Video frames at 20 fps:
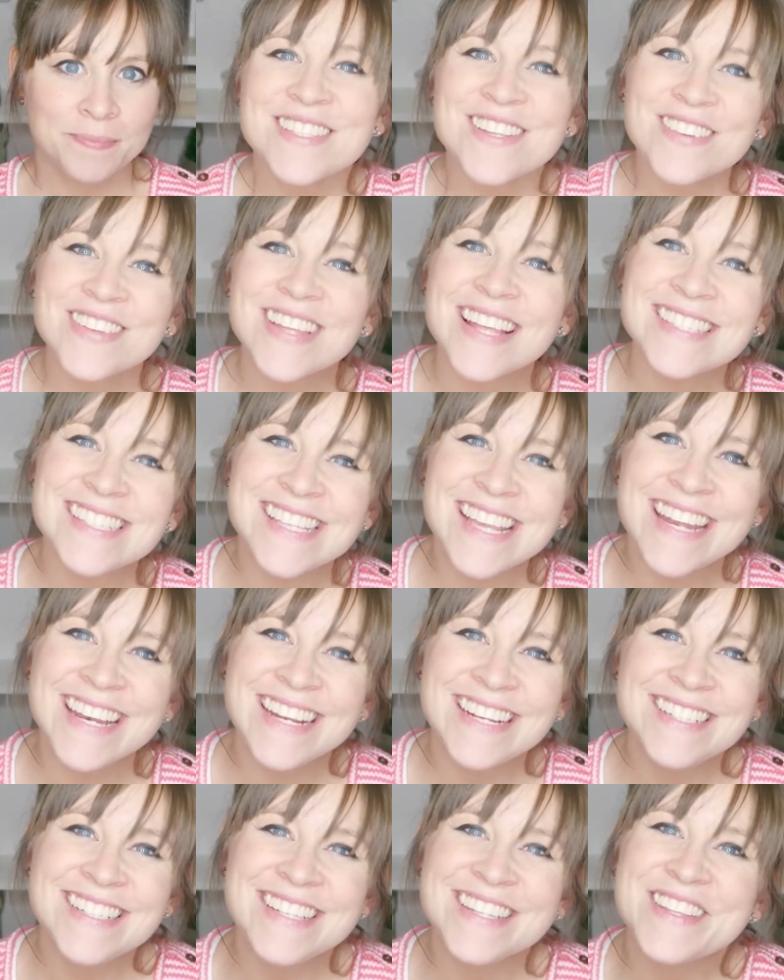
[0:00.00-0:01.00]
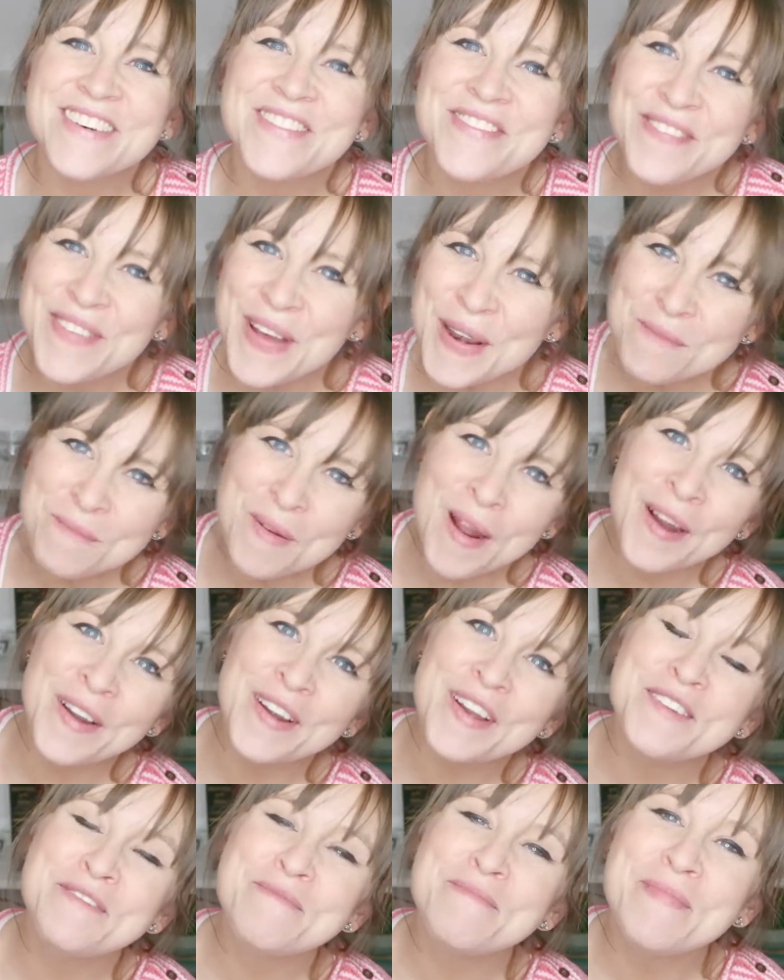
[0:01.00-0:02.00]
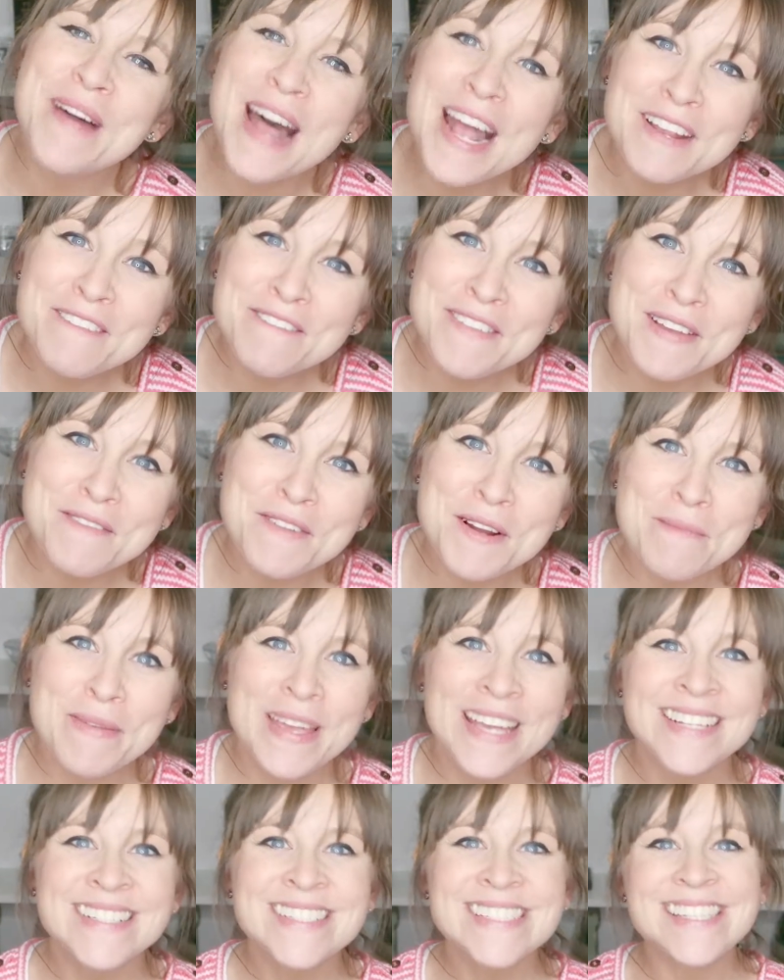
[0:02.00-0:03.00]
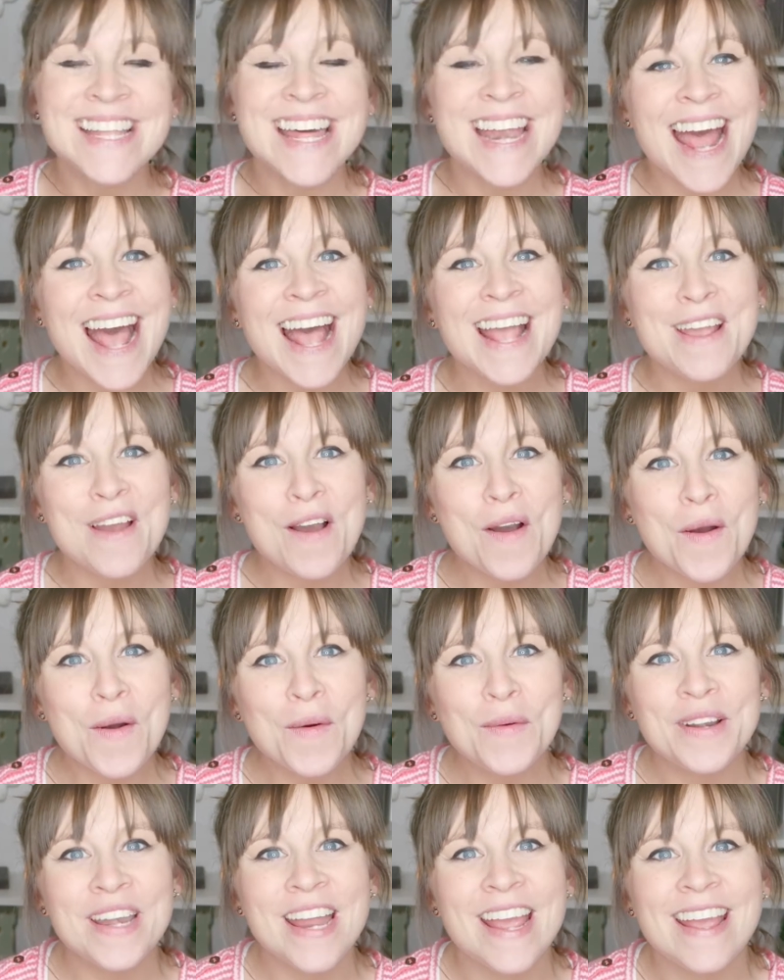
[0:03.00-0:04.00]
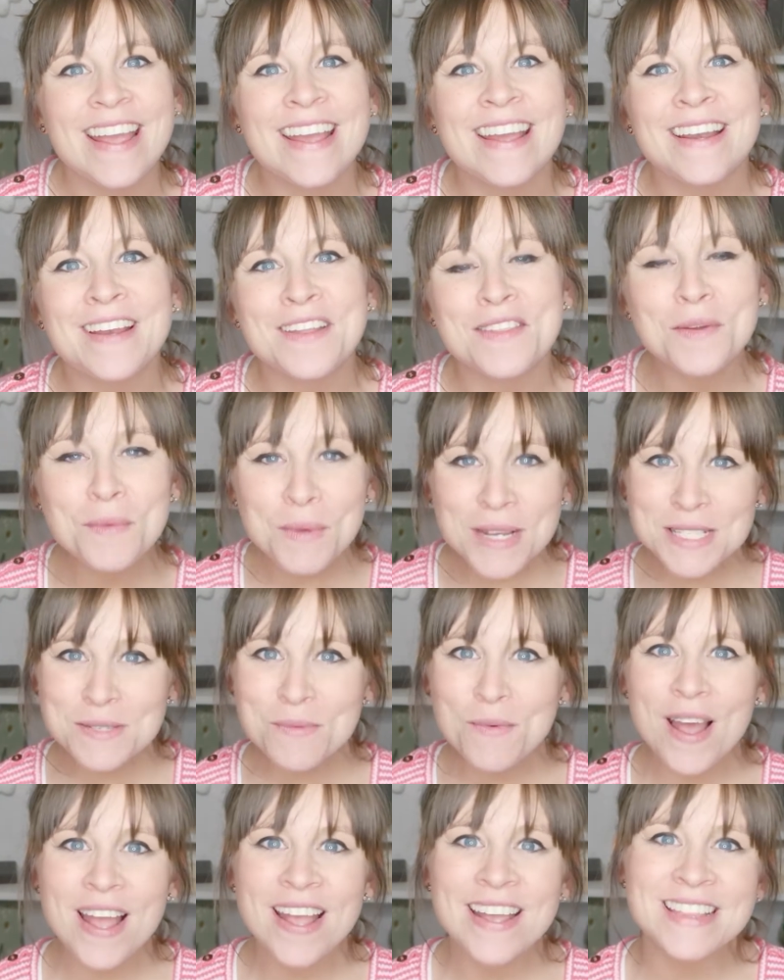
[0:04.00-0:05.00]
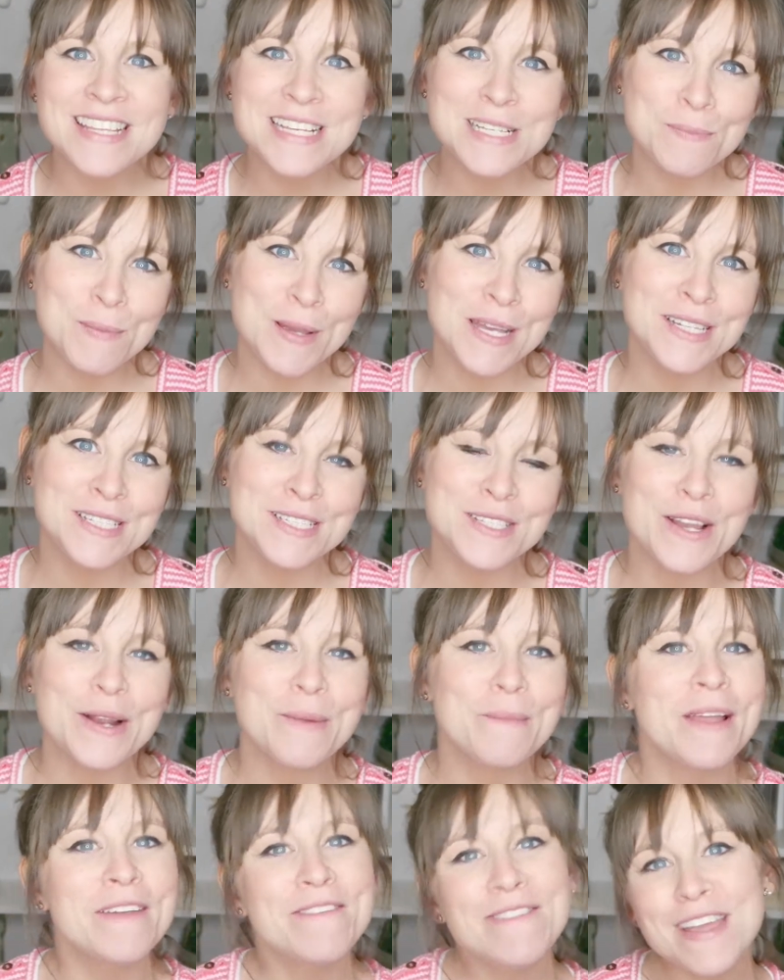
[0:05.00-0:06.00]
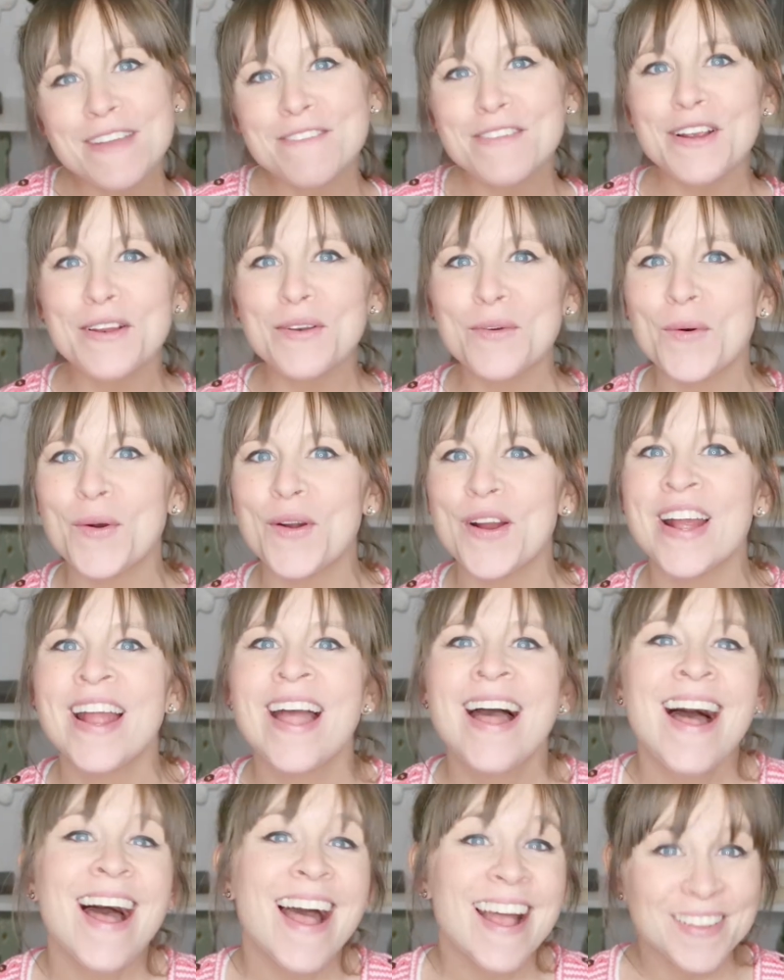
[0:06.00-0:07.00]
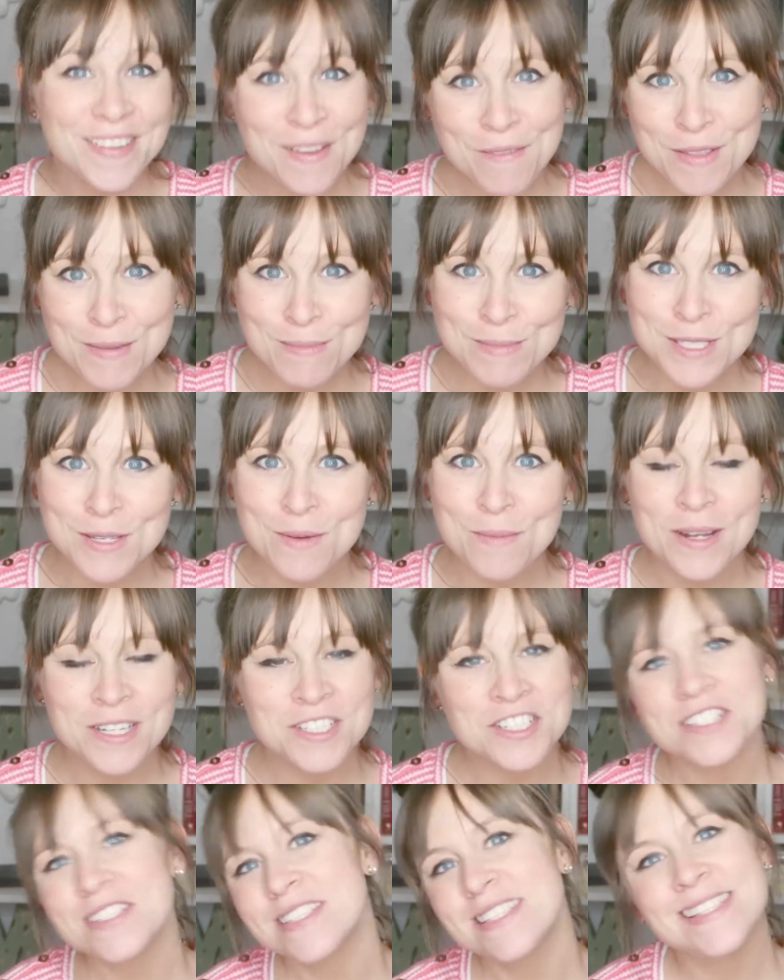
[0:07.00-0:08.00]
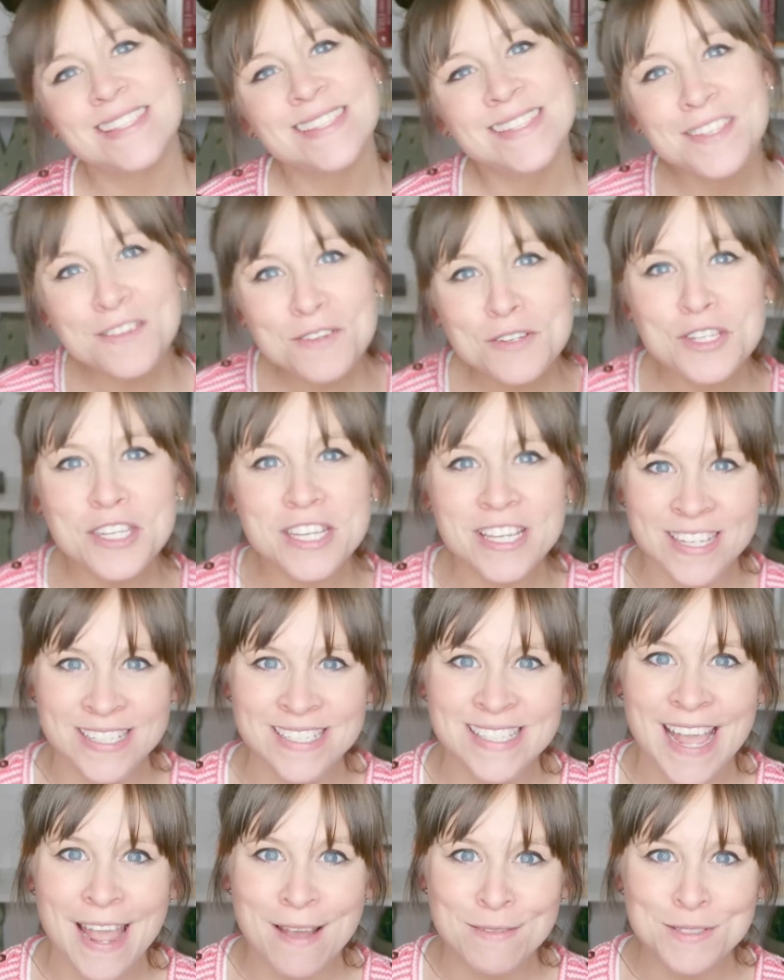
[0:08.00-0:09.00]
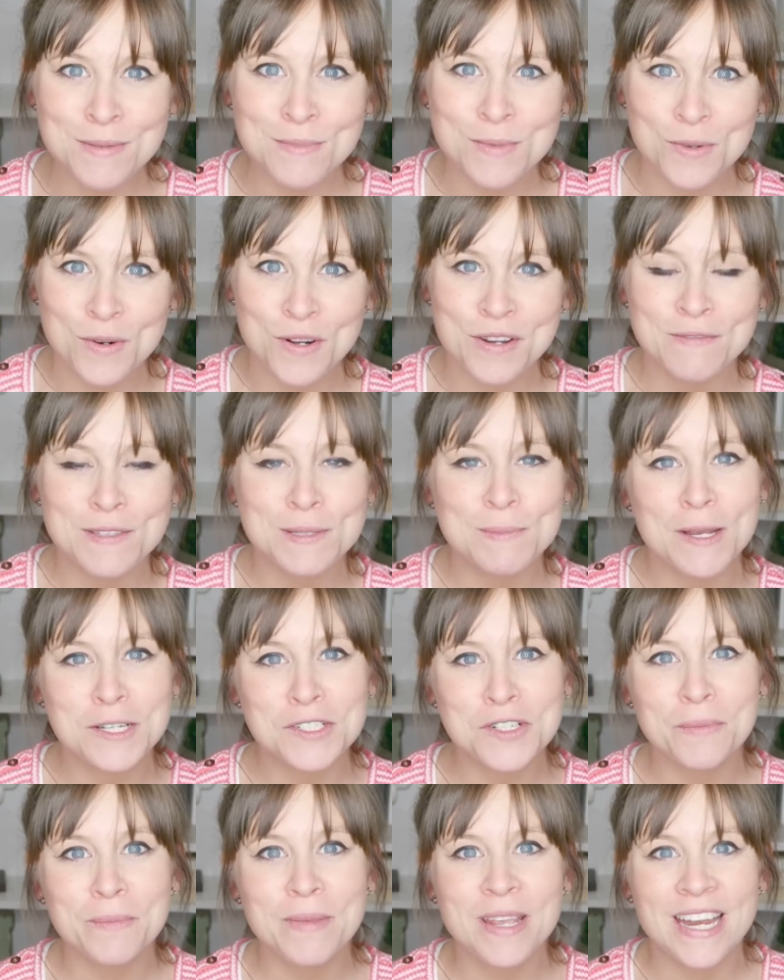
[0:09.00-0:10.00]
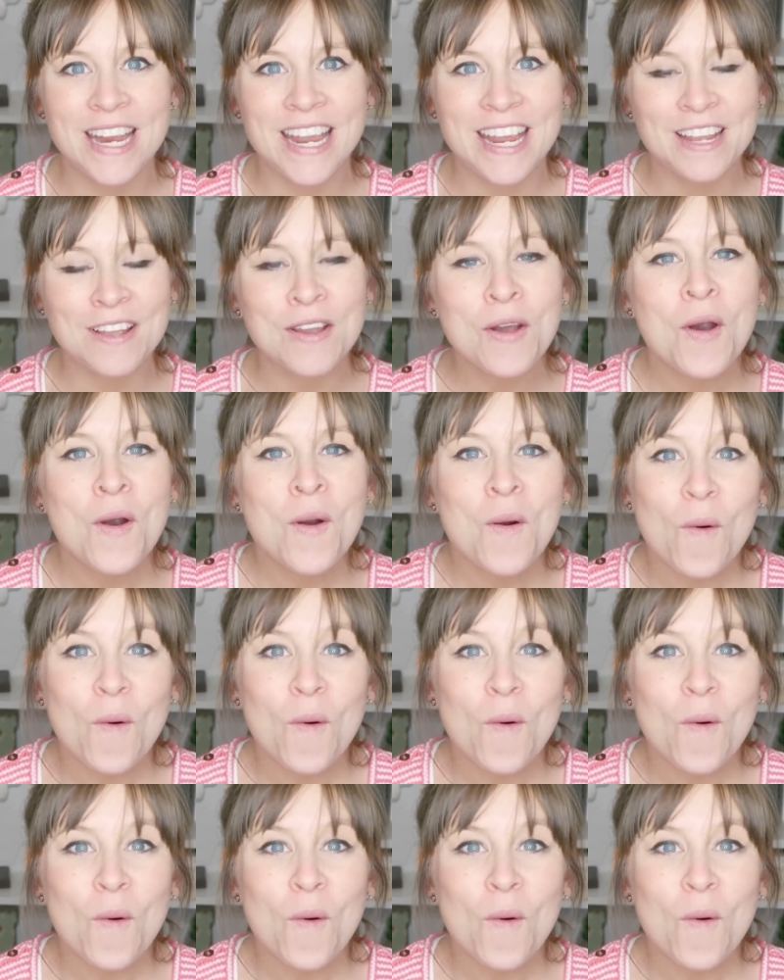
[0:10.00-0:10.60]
So let's get into the fun part of my favorite pins that I own, and the reason why these pins are my favorite, or I love them so much, is usually because they have some sort of special meaning